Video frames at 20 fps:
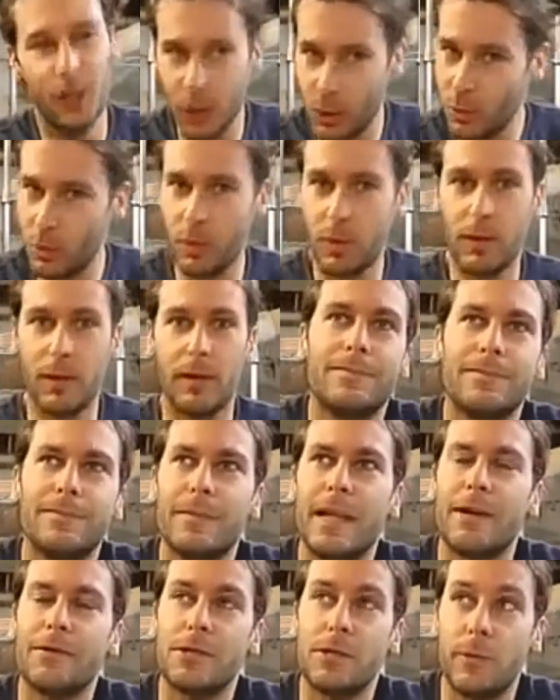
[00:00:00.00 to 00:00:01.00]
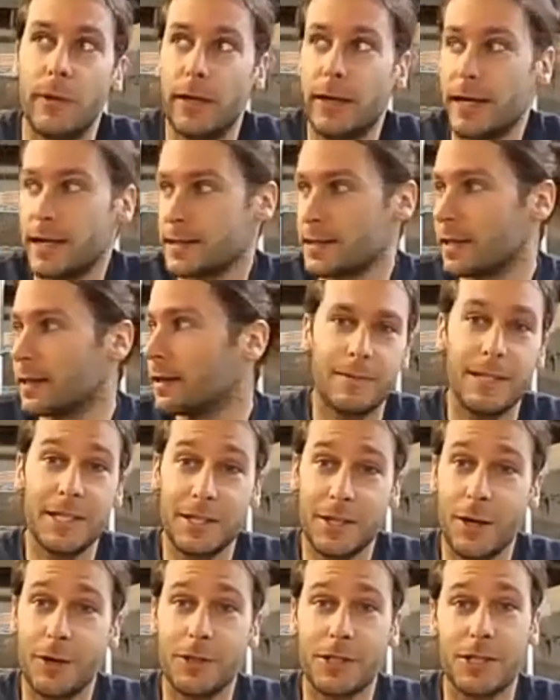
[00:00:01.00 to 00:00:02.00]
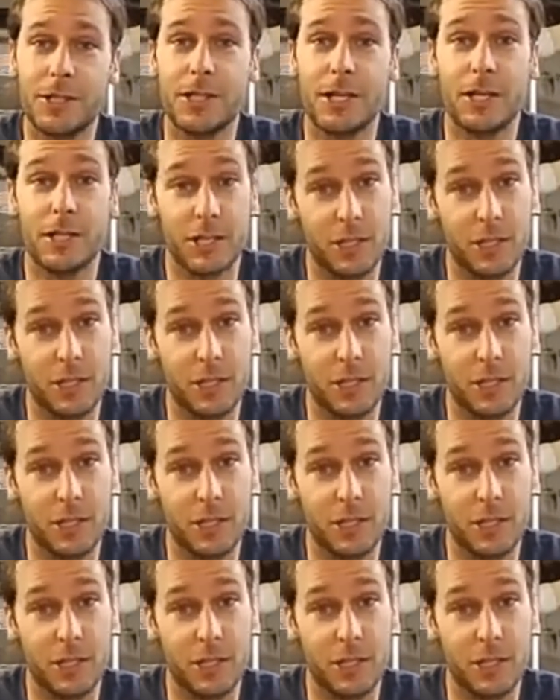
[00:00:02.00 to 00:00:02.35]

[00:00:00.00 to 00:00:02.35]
cool. That was a weird accent. These coasters are